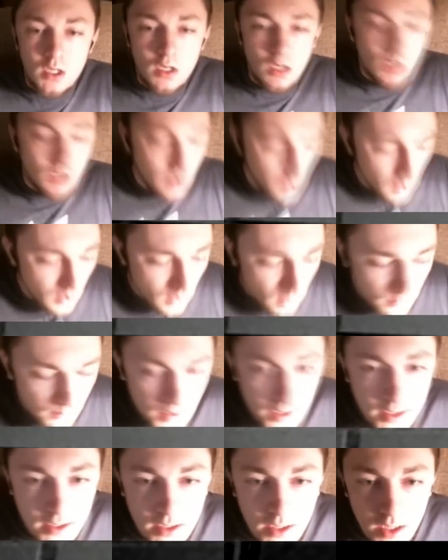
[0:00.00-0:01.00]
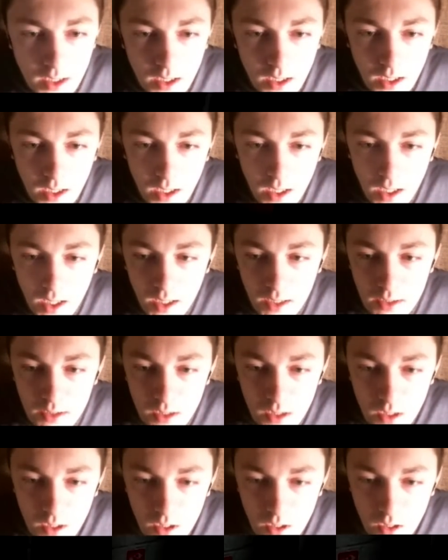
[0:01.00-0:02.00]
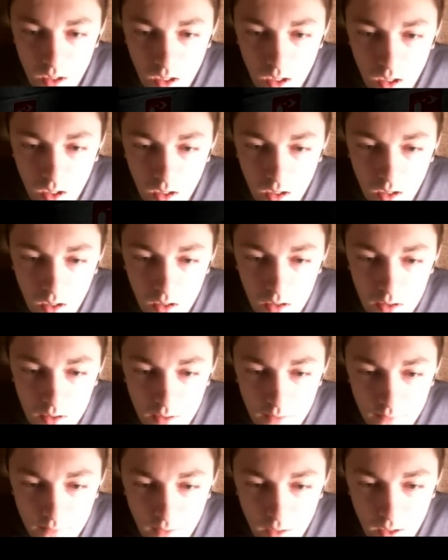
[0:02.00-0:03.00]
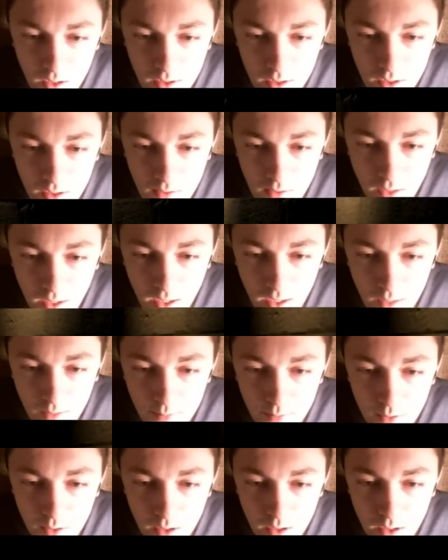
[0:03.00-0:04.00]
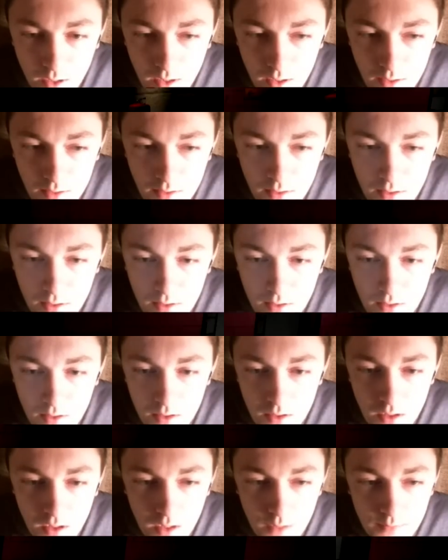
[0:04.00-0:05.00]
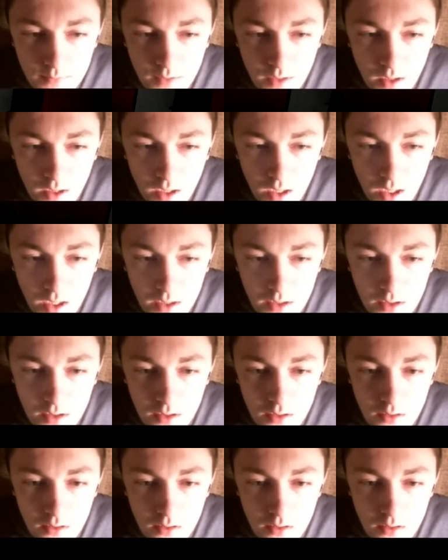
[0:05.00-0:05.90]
Oh my god. Holy fucking crap, man. I'm done.